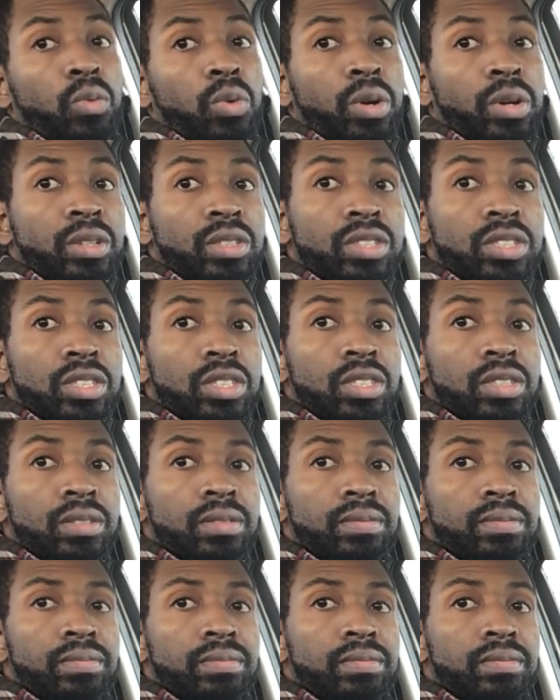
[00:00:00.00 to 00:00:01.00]
works.
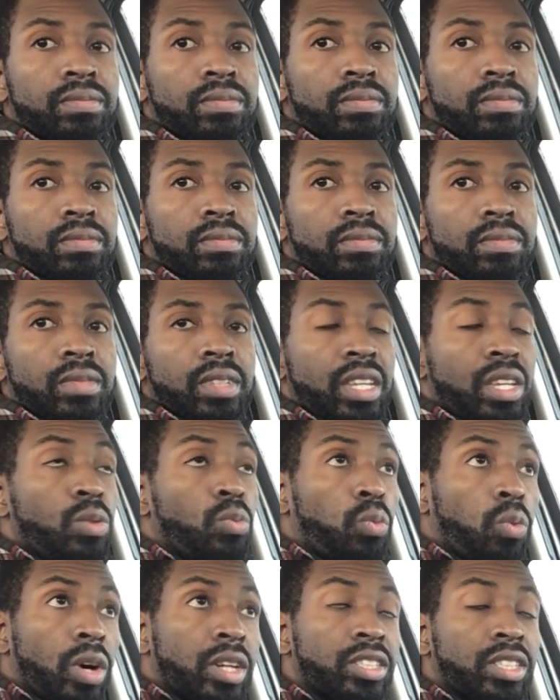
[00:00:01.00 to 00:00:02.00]
He
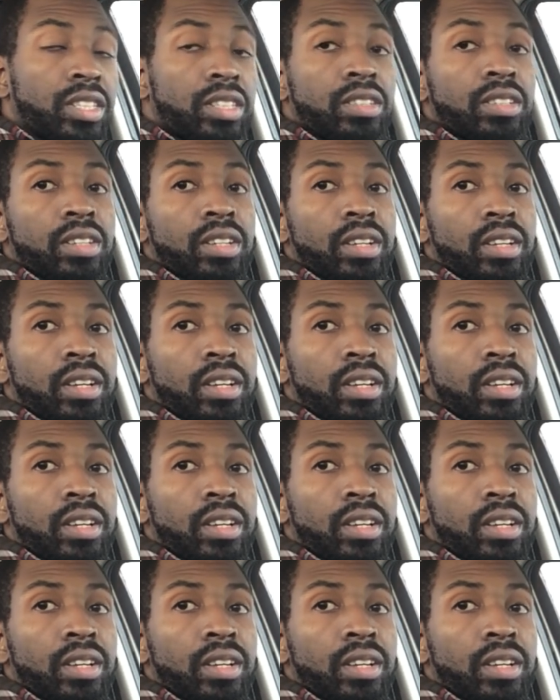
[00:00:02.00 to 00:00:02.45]
wasn't.